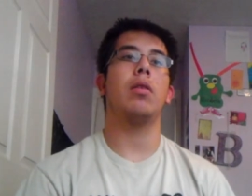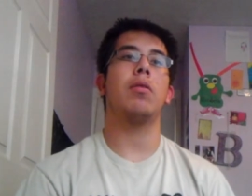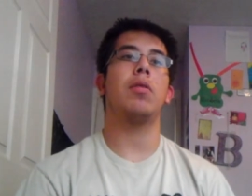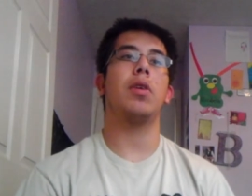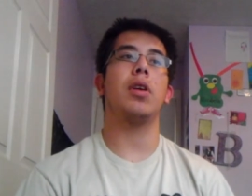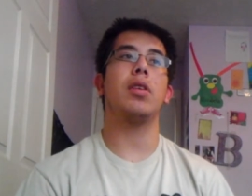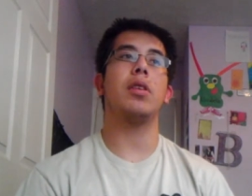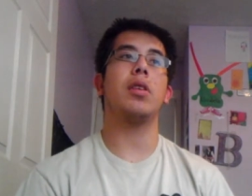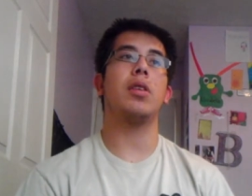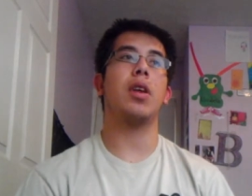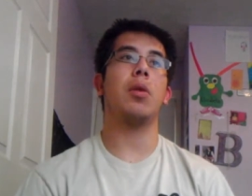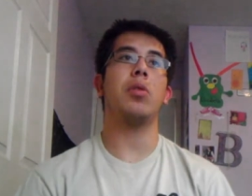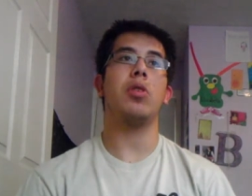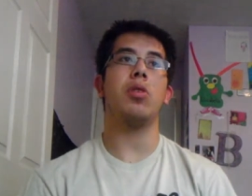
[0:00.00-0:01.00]
For instance,
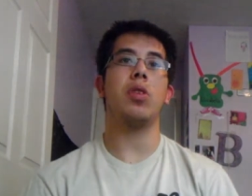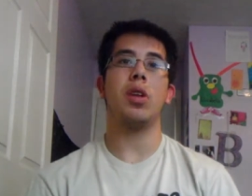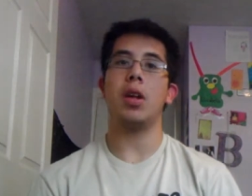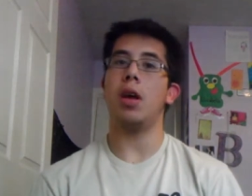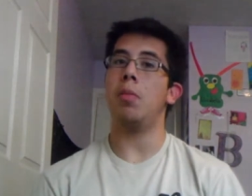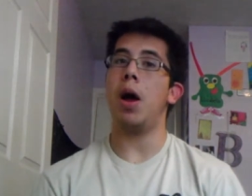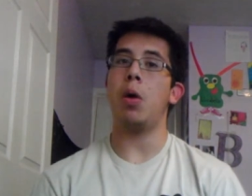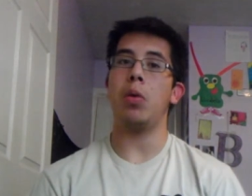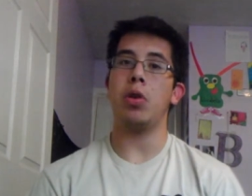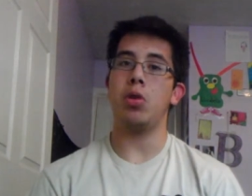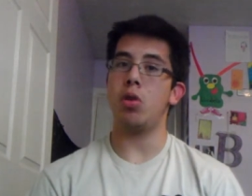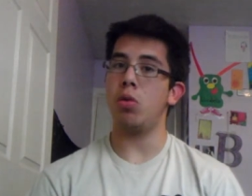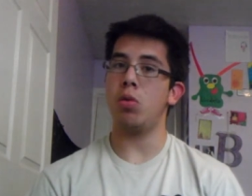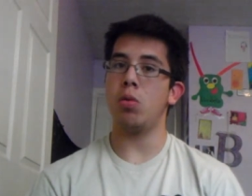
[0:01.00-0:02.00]
I was using a Mountain
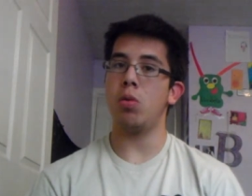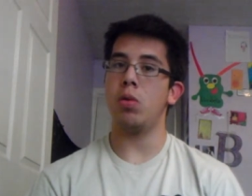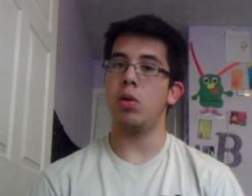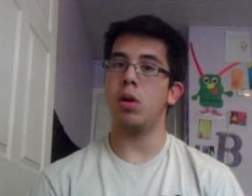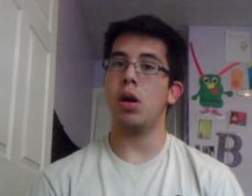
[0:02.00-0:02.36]
Dew